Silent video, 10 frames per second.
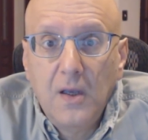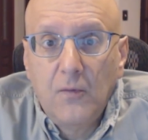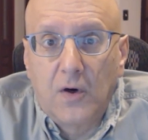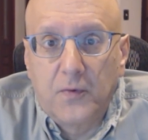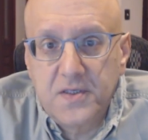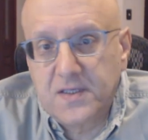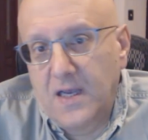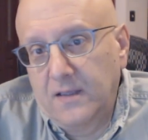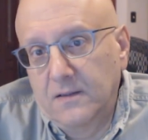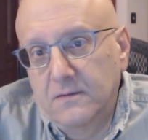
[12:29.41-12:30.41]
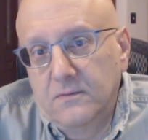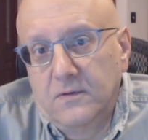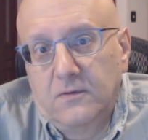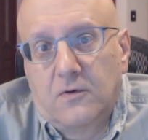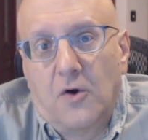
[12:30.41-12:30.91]
where we say
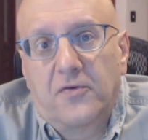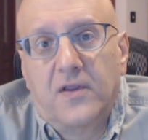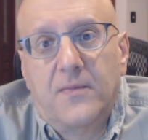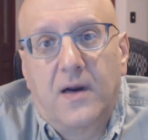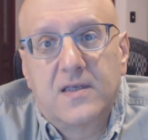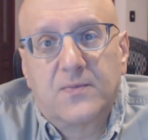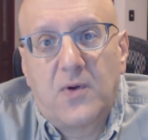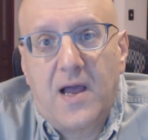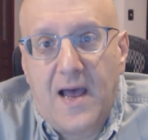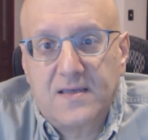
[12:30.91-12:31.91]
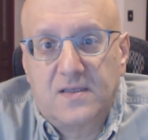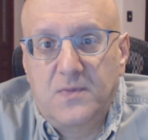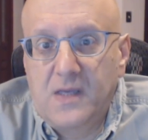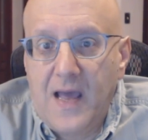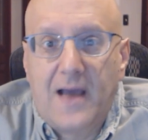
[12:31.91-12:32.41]
the growth in the money supply has to
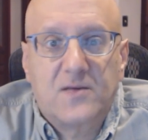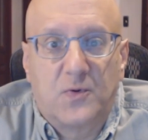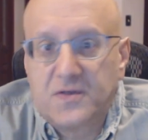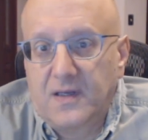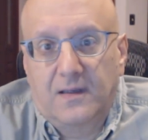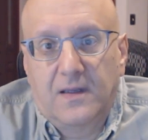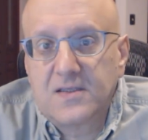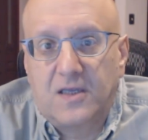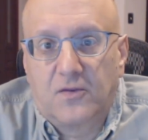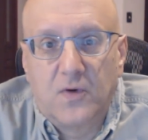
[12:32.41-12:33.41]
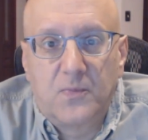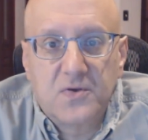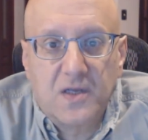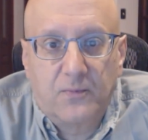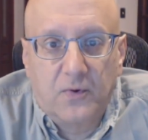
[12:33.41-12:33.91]
be X percent, let's say
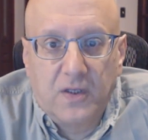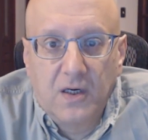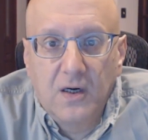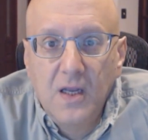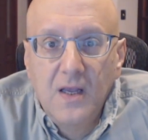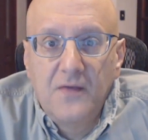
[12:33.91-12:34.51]
3% per year.